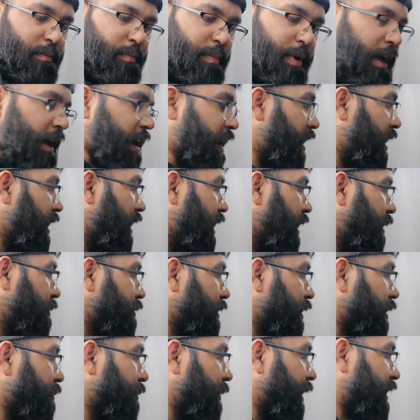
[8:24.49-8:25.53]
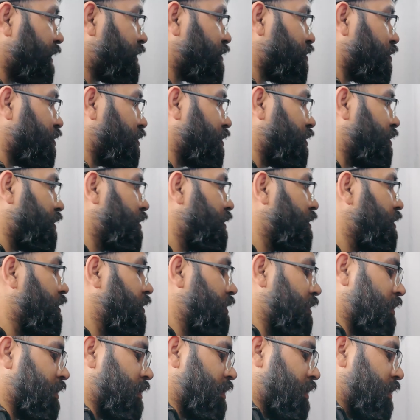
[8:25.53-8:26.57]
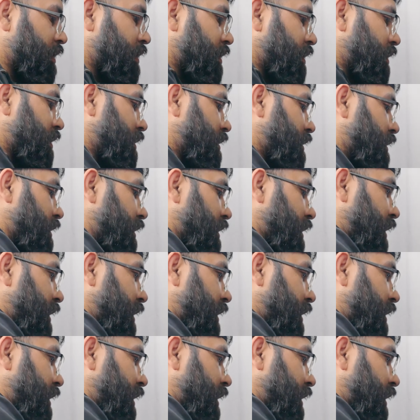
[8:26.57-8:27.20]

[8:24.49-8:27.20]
But I'm gonna make sure the